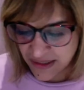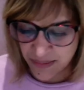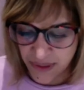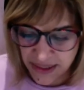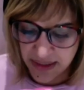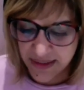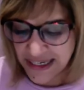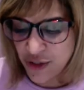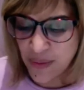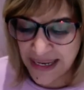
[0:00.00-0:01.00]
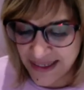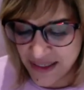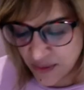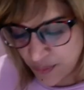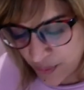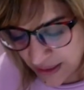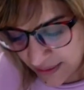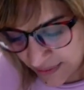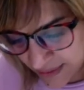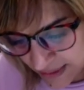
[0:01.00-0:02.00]
and minus, and you end up
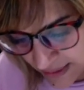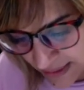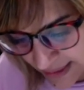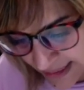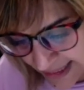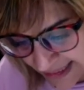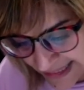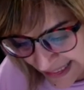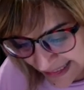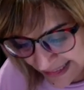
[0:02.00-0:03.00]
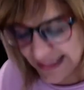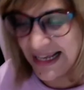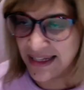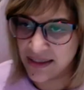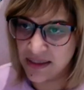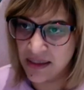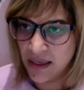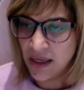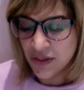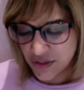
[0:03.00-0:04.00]
with exactly that.
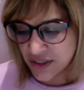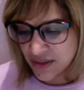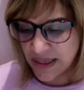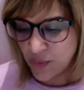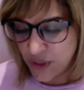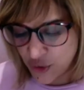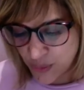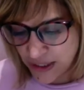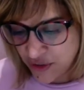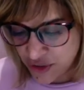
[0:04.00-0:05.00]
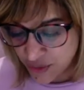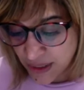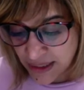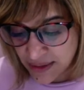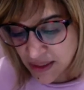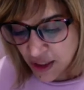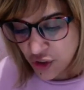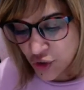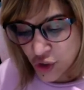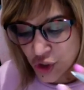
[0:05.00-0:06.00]
So it doesn't matter which way you do it,
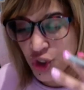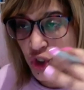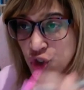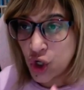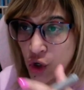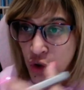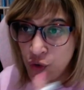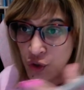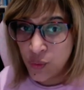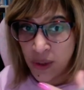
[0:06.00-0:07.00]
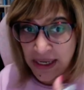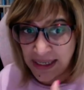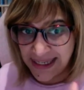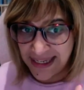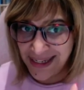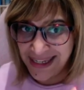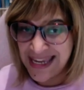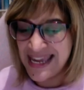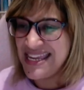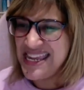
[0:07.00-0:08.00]
you're going to show your working,
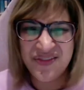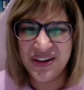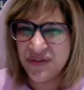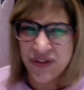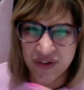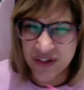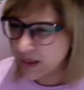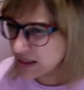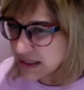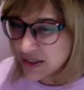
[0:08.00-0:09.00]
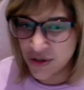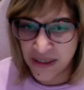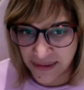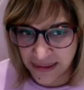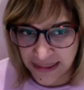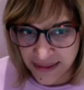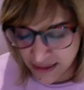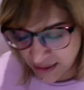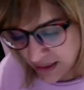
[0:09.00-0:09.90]
even if you've just plugged it into your calculator,